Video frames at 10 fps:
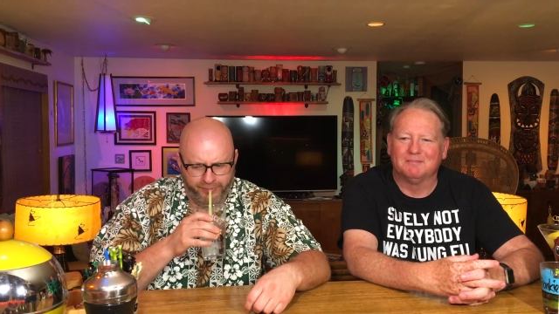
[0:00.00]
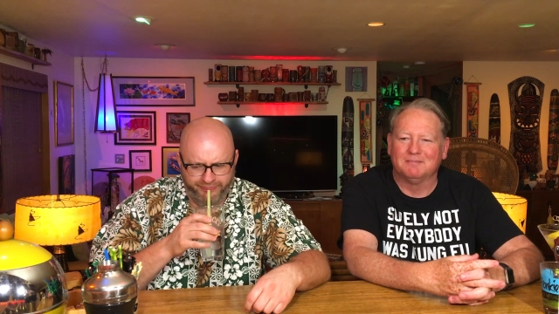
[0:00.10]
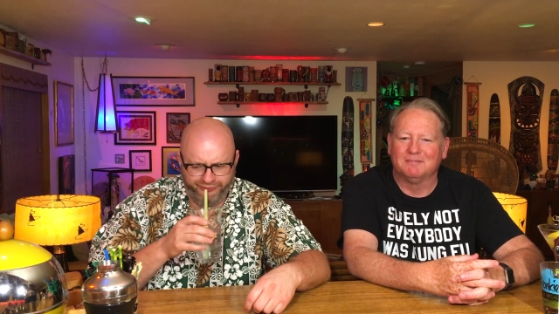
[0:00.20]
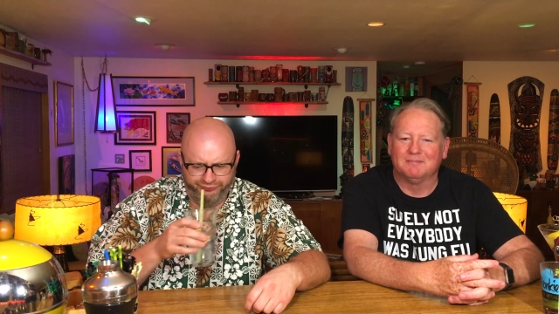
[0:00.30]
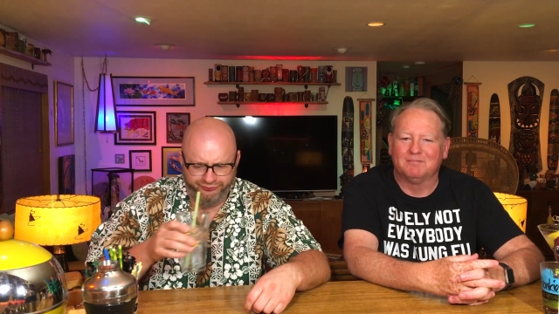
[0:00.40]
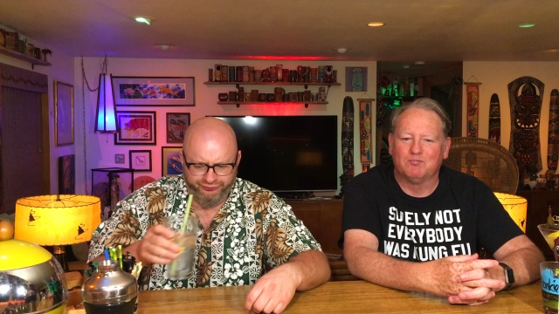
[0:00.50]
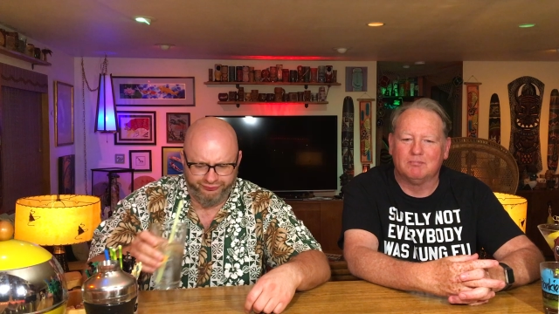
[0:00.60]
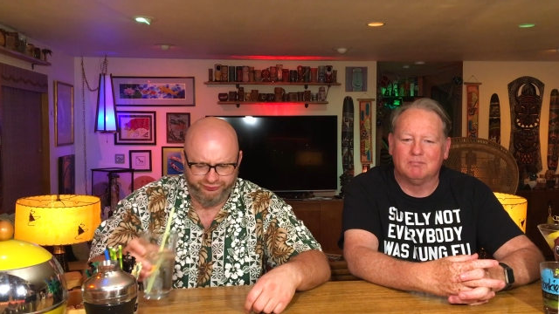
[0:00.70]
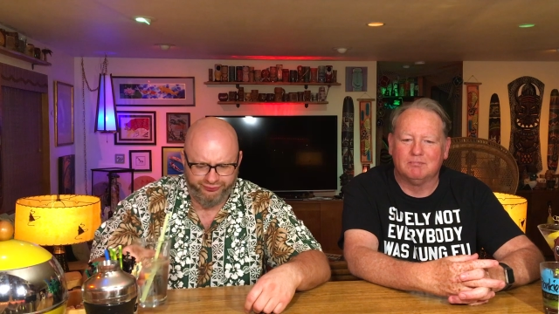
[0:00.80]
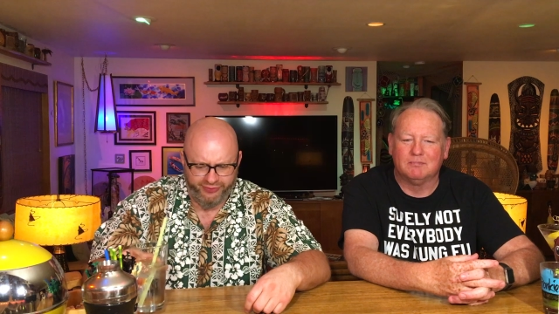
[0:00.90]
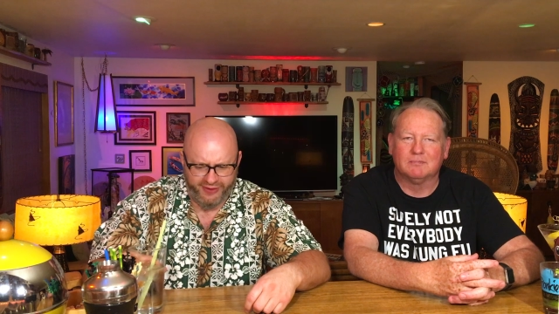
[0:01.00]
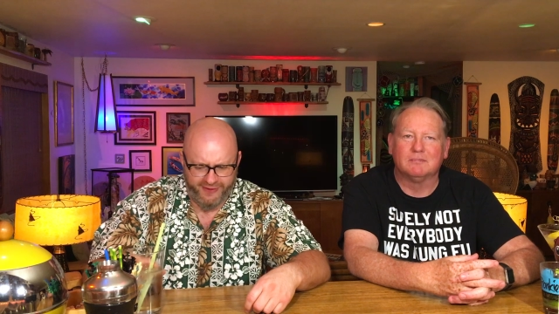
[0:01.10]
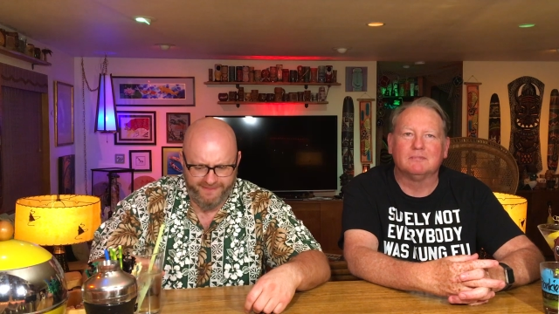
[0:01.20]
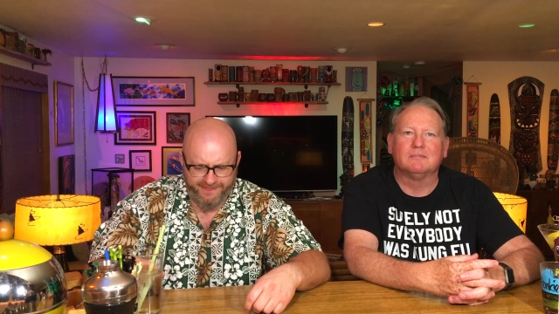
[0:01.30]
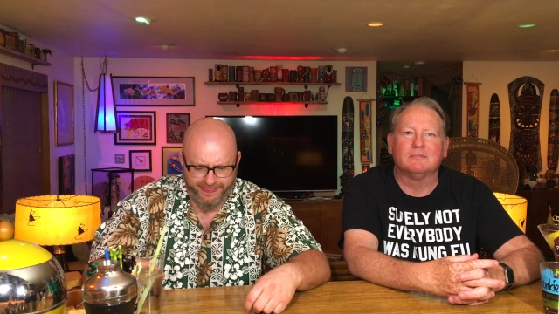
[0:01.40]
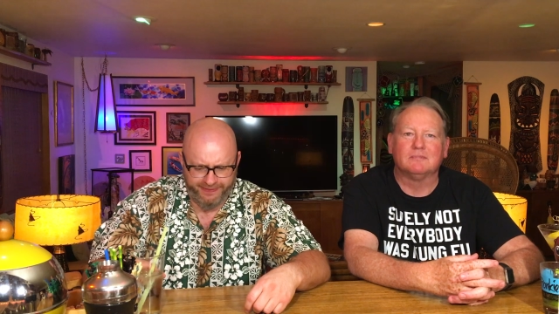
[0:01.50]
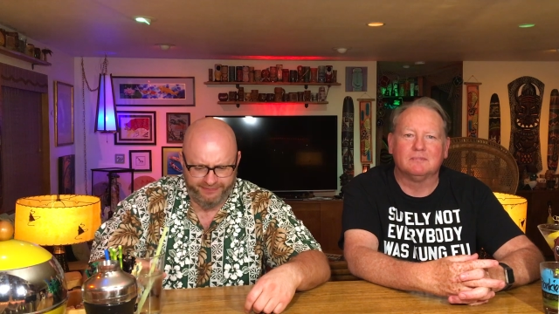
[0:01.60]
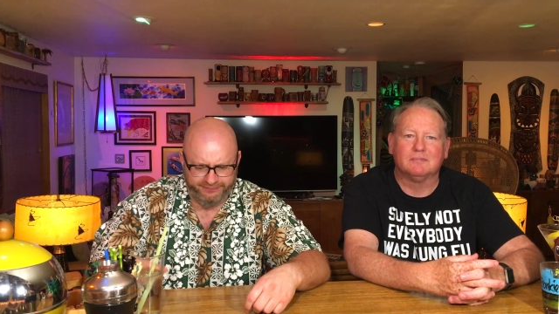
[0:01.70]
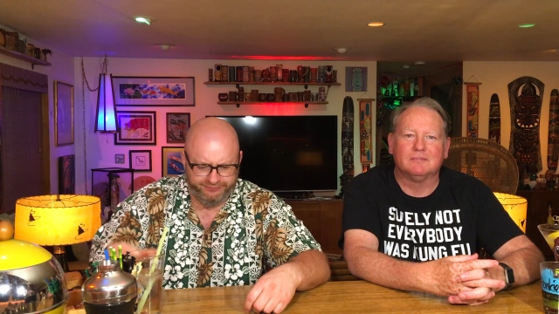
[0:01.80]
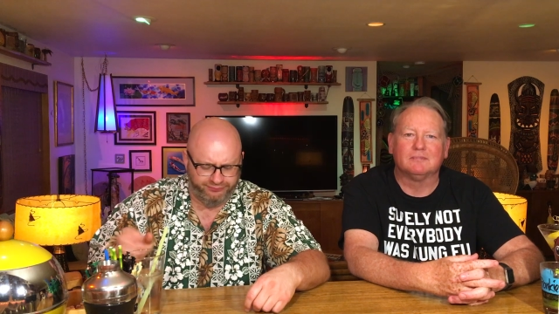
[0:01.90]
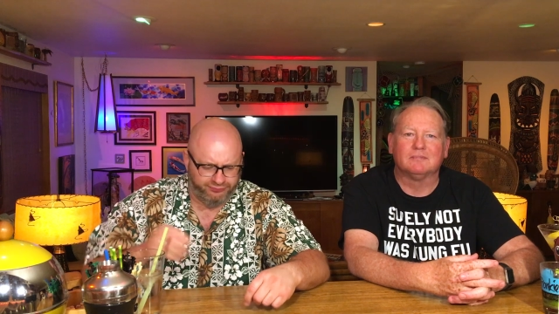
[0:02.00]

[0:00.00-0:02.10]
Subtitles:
Nothing is said.